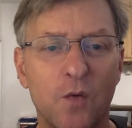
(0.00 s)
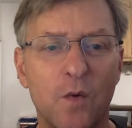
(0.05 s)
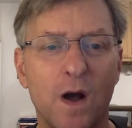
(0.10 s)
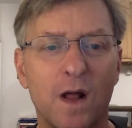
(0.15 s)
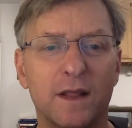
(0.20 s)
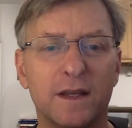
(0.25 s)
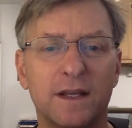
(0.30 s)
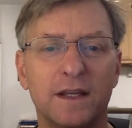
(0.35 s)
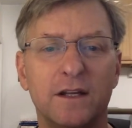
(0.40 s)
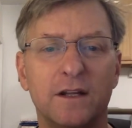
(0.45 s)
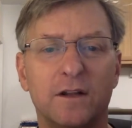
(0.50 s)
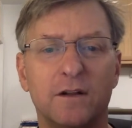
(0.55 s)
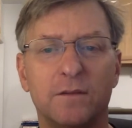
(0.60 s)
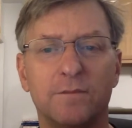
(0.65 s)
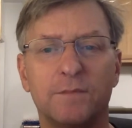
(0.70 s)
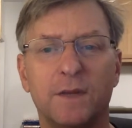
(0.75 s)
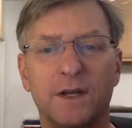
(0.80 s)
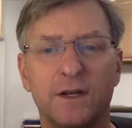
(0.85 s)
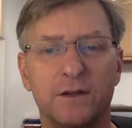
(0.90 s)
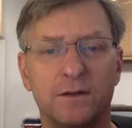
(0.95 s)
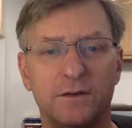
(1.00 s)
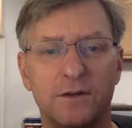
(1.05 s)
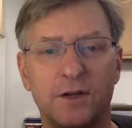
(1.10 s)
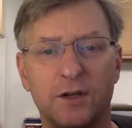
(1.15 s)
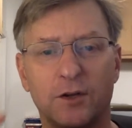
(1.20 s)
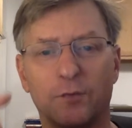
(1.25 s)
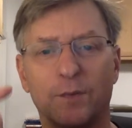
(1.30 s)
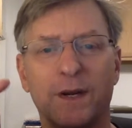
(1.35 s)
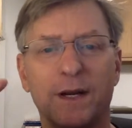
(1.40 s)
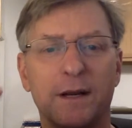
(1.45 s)
Wallach and Hill, and you
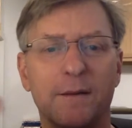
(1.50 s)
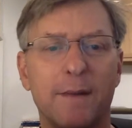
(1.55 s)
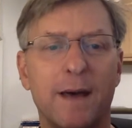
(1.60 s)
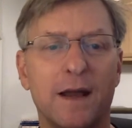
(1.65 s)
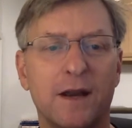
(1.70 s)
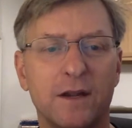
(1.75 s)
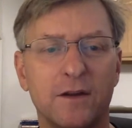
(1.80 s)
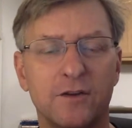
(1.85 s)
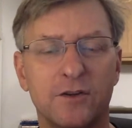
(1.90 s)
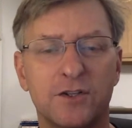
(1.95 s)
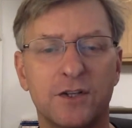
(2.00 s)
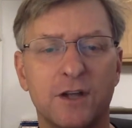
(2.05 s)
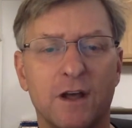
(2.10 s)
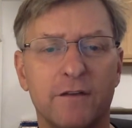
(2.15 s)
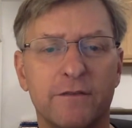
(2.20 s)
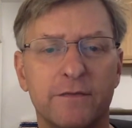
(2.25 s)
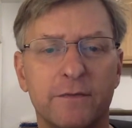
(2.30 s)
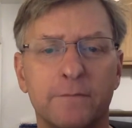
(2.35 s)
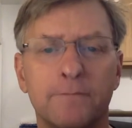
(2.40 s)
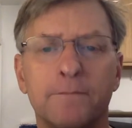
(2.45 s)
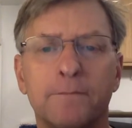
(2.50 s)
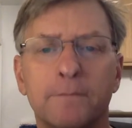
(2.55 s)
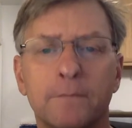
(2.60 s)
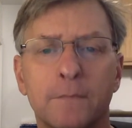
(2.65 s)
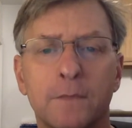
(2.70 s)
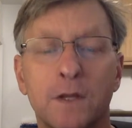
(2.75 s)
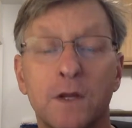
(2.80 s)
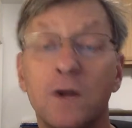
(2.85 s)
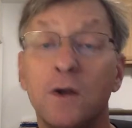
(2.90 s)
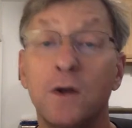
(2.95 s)
can read about it yourself.
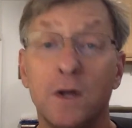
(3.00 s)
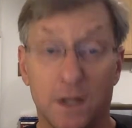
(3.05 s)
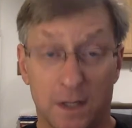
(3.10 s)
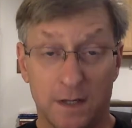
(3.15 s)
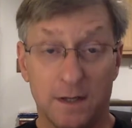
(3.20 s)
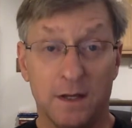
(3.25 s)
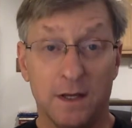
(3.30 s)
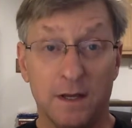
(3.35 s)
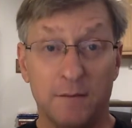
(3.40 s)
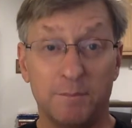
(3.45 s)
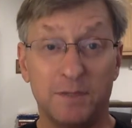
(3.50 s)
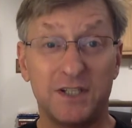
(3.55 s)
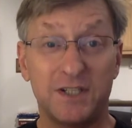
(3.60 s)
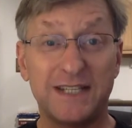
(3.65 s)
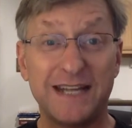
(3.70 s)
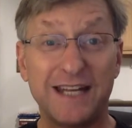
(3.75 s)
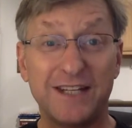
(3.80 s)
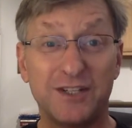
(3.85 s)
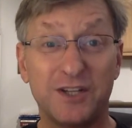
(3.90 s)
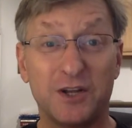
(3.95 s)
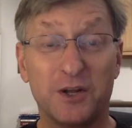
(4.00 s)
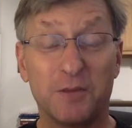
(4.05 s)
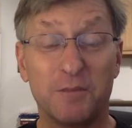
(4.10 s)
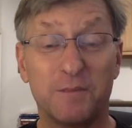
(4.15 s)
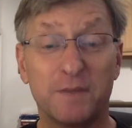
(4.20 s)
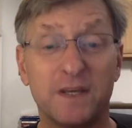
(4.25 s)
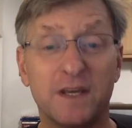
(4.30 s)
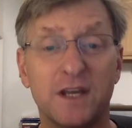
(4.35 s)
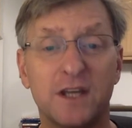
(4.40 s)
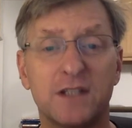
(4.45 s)
But stay tuned,
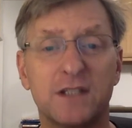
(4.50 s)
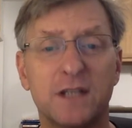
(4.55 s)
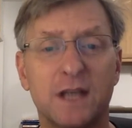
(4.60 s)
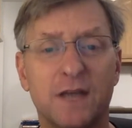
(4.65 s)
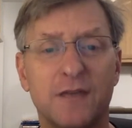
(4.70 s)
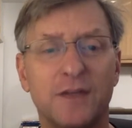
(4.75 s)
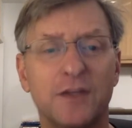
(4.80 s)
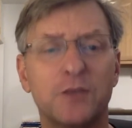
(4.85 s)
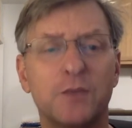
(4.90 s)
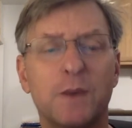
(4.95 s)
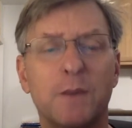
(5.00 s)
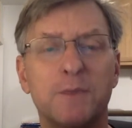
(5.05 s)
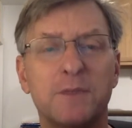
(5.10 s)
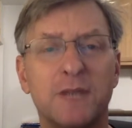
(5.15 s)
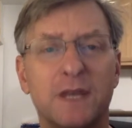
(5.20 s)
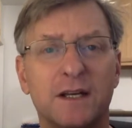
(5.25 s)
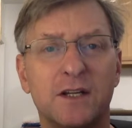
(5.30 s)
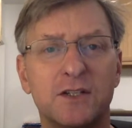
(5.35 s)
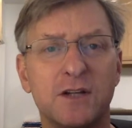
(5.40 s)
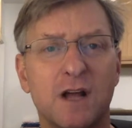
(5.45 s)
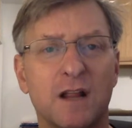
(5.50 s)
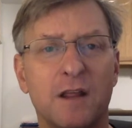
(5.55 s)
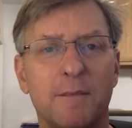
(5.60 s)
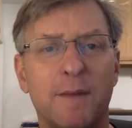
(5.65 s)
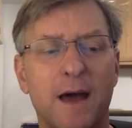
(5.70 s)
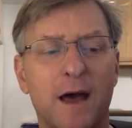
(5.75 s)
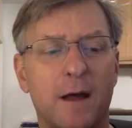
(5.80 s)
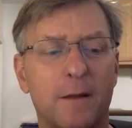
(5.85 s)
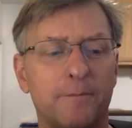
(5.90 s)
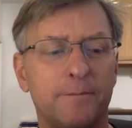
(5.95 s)
because this website is all
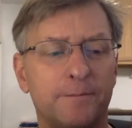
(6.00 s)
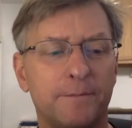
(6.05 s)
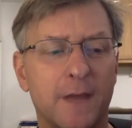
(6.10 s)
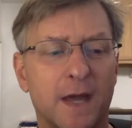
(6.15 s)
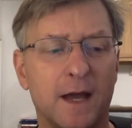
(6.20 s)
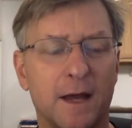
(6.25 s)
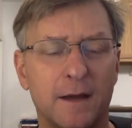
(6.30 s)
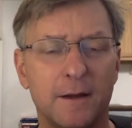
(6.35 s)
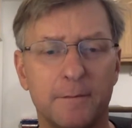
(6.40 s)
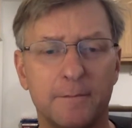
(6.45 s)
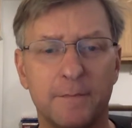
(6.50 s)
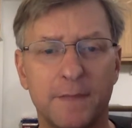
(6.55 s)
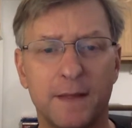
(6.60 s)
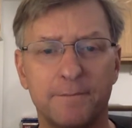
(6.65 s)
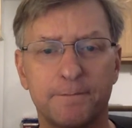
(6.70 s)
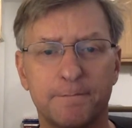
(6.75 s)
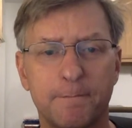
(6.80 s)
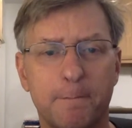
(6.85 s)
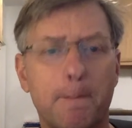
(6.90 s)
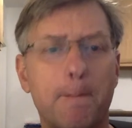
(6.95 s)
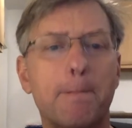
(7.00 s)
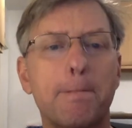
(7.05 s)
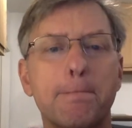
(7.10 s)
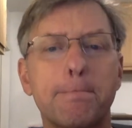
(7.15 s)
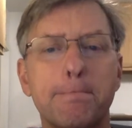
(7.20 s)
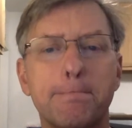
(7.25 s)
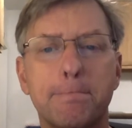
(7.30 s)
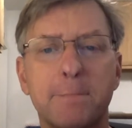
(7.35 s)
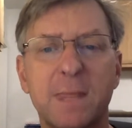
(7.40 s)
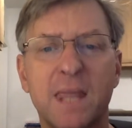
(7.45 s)
about
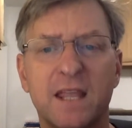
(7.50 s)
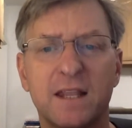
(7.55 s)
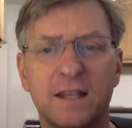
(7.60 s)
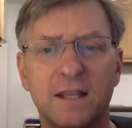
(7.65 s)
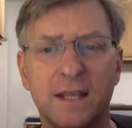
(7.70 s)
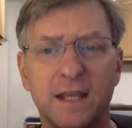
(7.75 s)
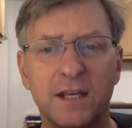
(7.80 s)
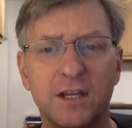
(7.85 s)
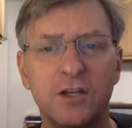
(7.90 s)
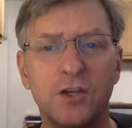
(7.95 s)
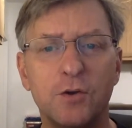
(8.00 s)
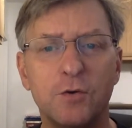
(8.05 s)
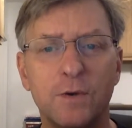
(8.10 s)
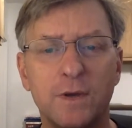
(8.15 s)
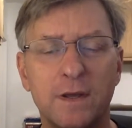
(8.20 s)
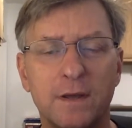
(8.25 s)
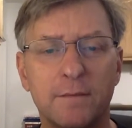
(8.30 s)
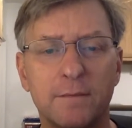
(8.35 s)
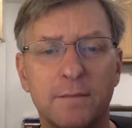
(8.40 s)
pointing you